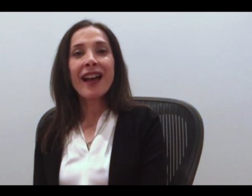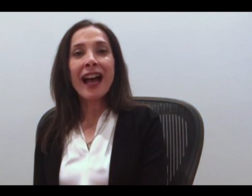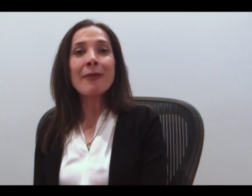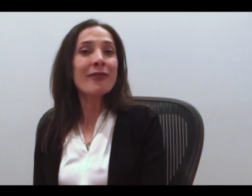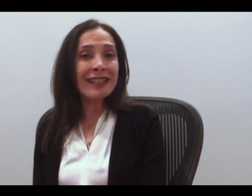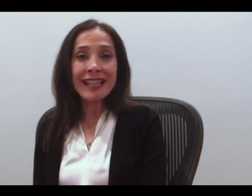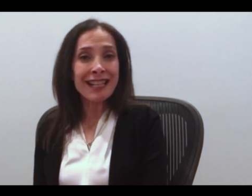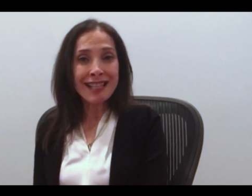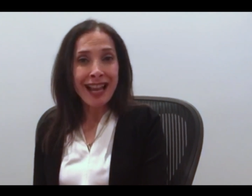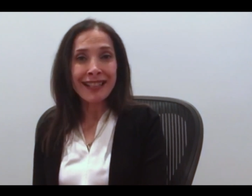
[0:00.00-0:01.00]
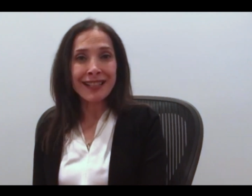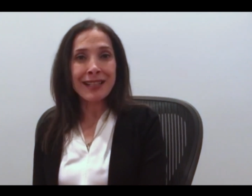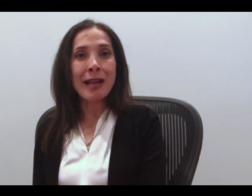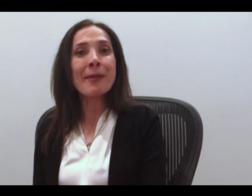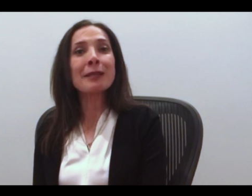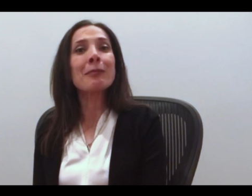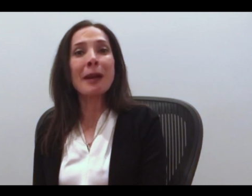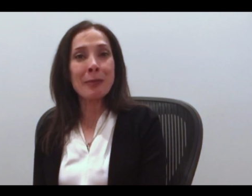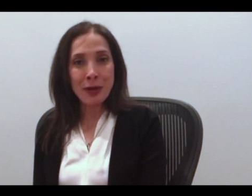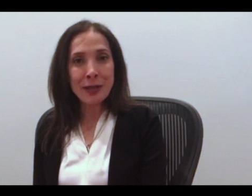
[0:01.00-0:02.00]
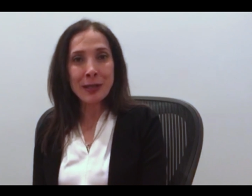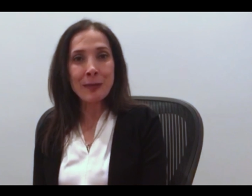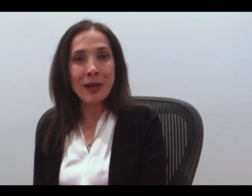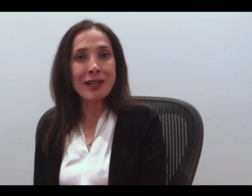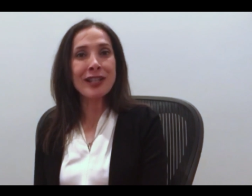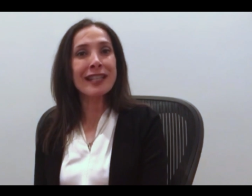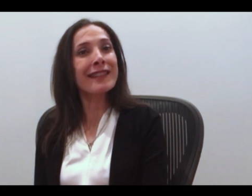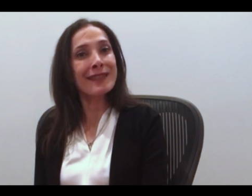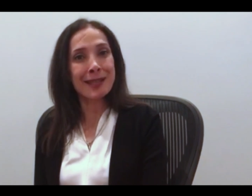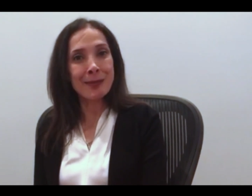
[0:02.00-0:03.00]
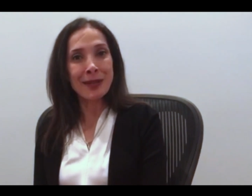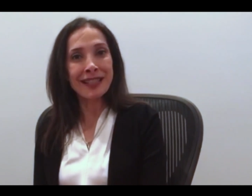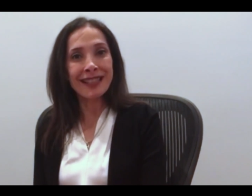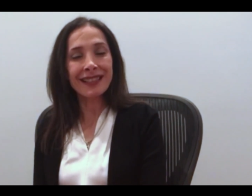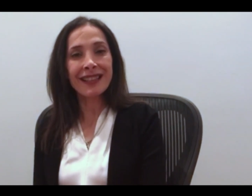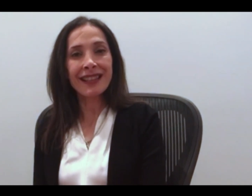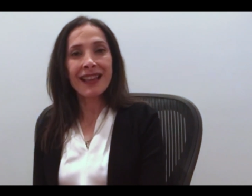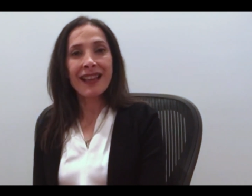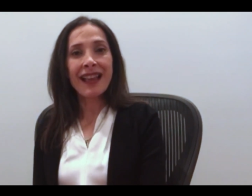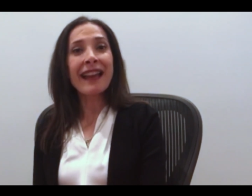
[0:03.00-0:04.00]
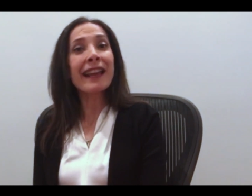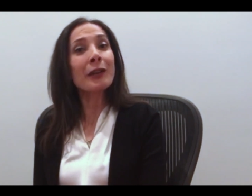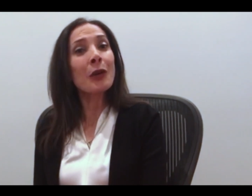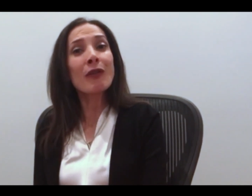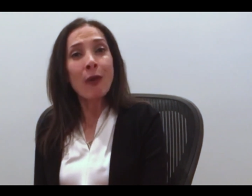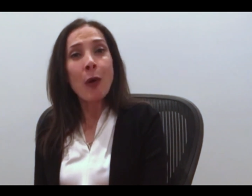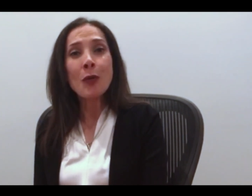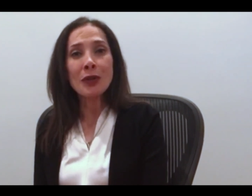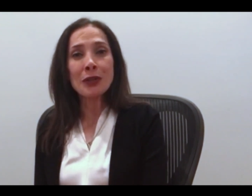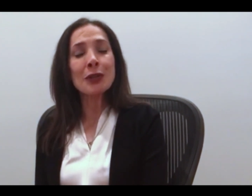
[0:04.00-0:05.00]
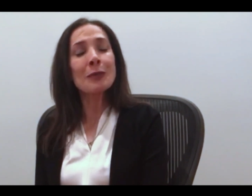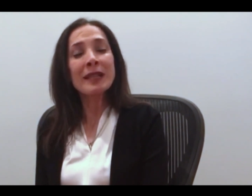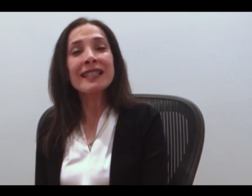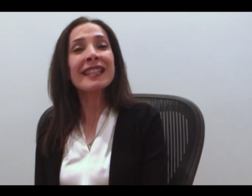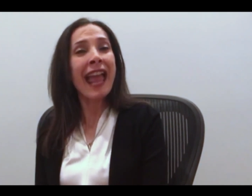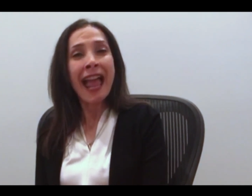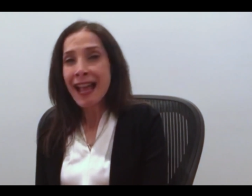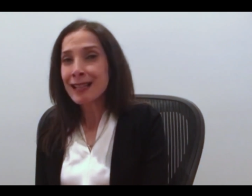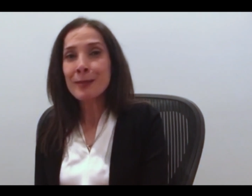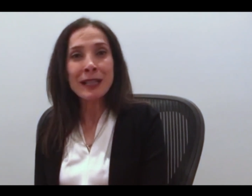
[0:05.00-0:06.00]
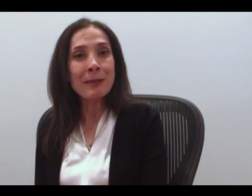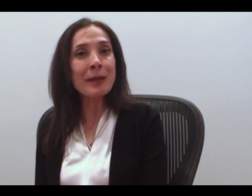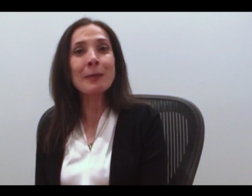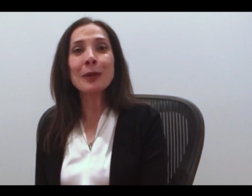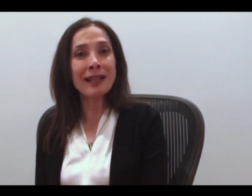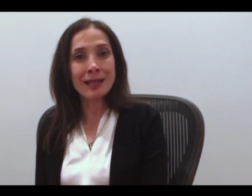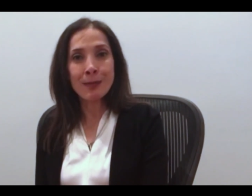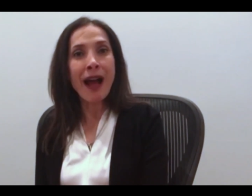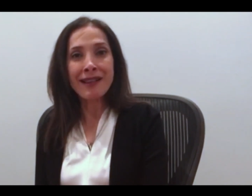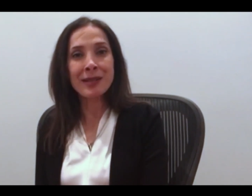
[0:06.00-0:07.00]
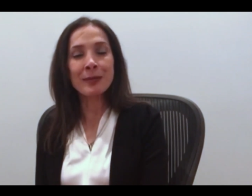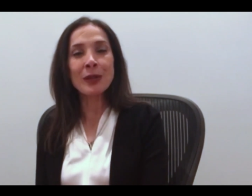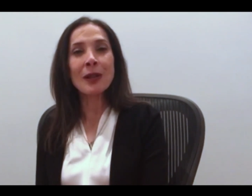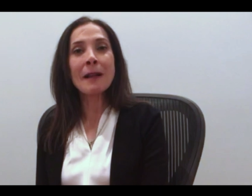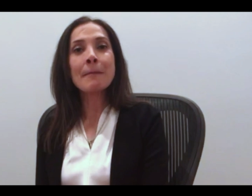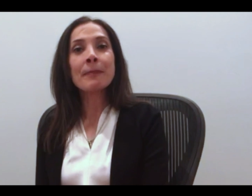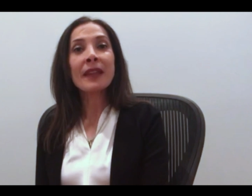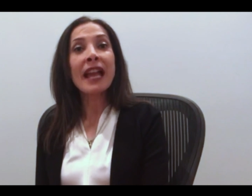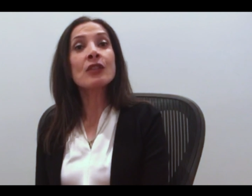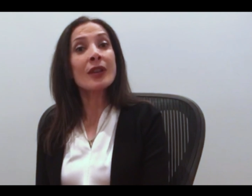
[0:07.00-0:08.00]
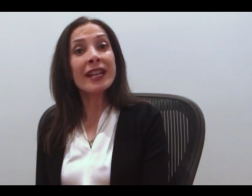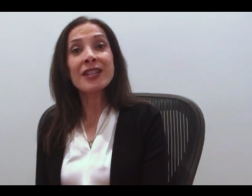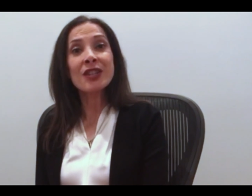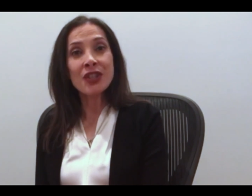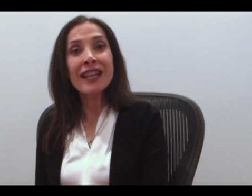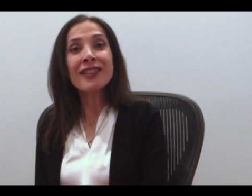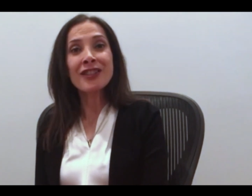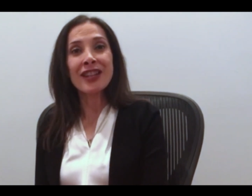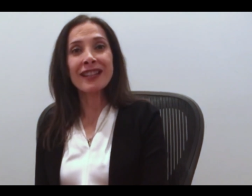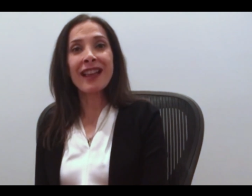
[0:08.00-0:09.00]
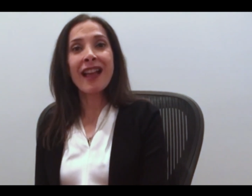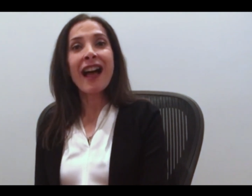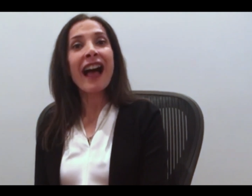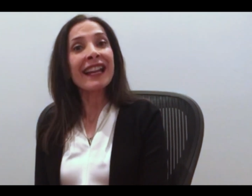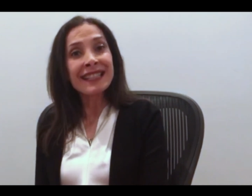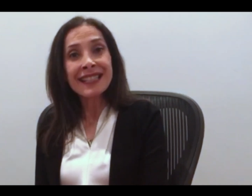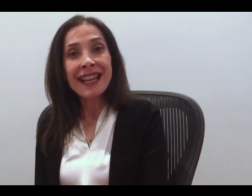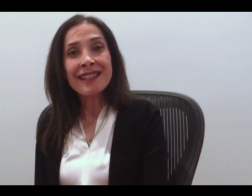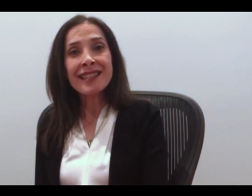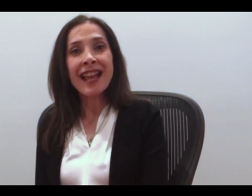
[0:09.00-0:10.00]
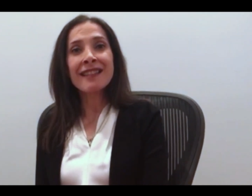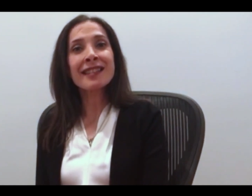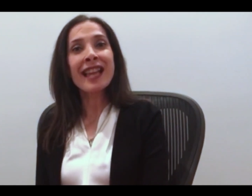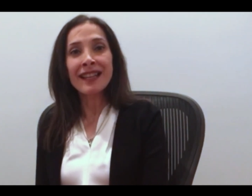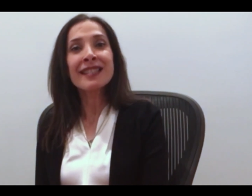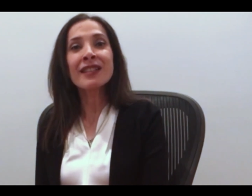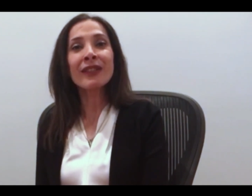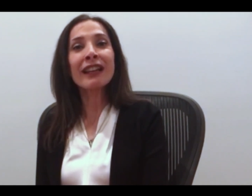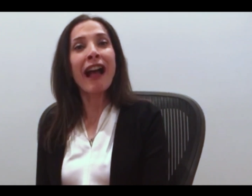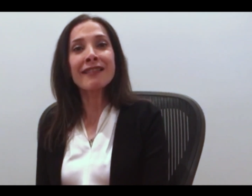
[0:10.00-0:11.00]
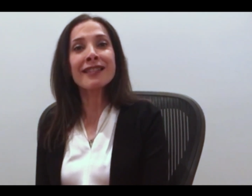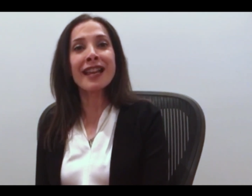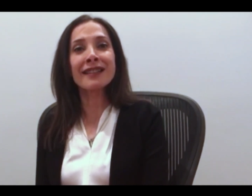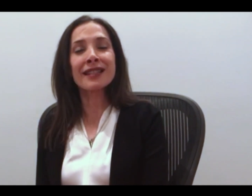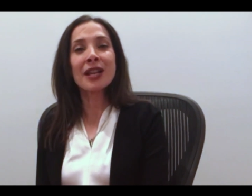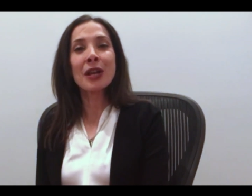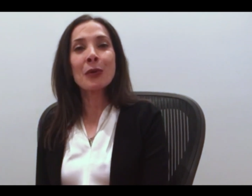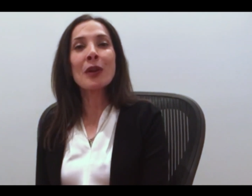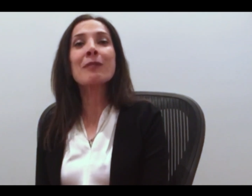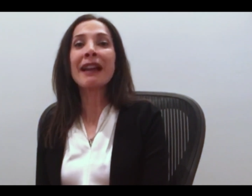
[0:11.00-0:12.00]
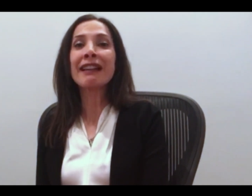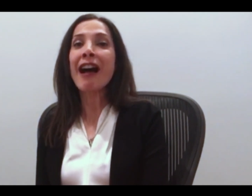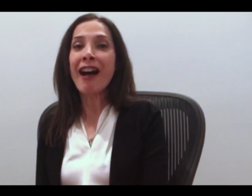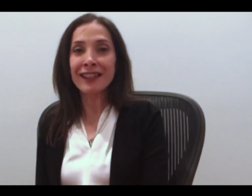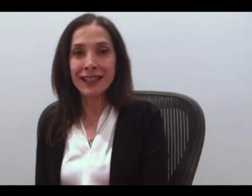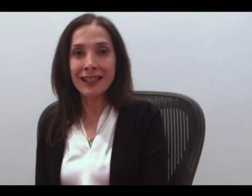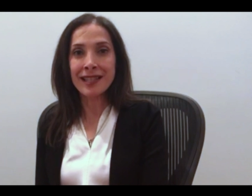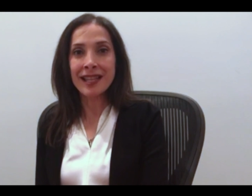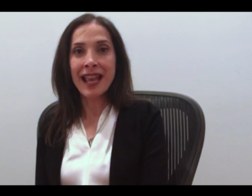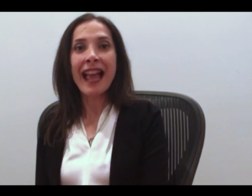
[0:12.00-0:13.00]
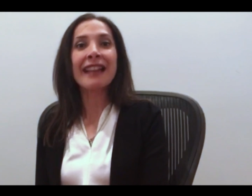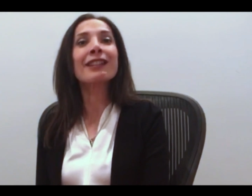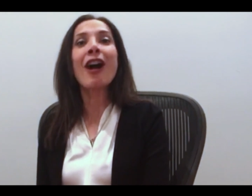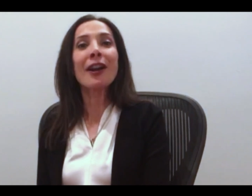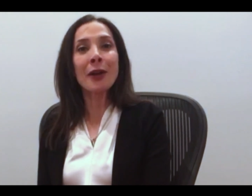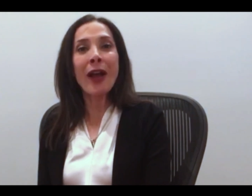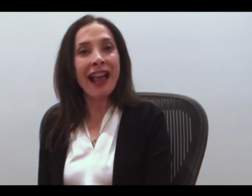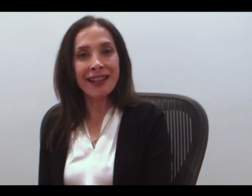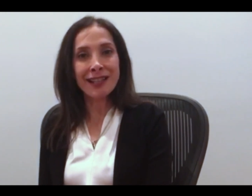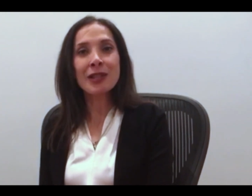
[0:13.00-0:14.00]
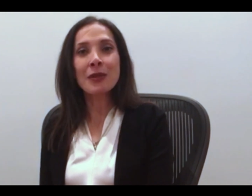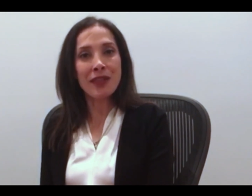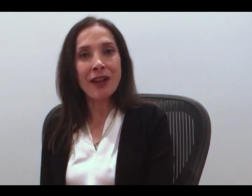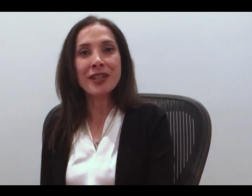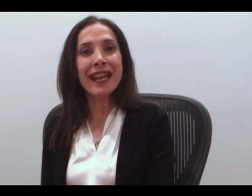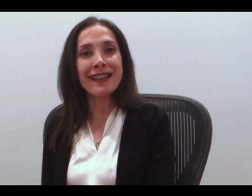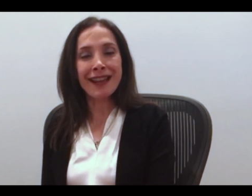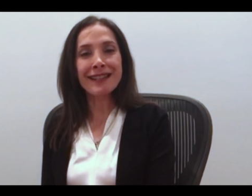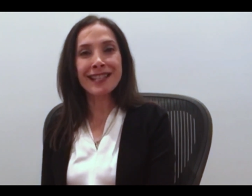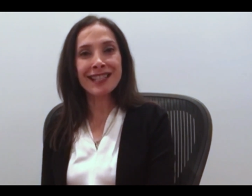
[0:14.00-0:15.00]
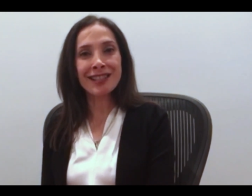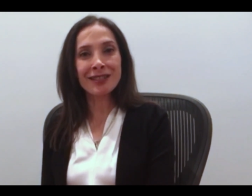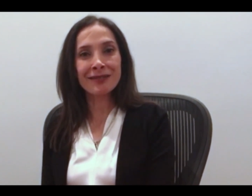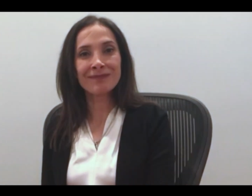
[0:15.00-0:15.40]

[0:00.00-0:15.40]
I'm very excited about my participation in this meeting, and I look forward to meeting as many people as possible and to exchanging ideas and scientific content with my colleagues at CardioAlex 2019.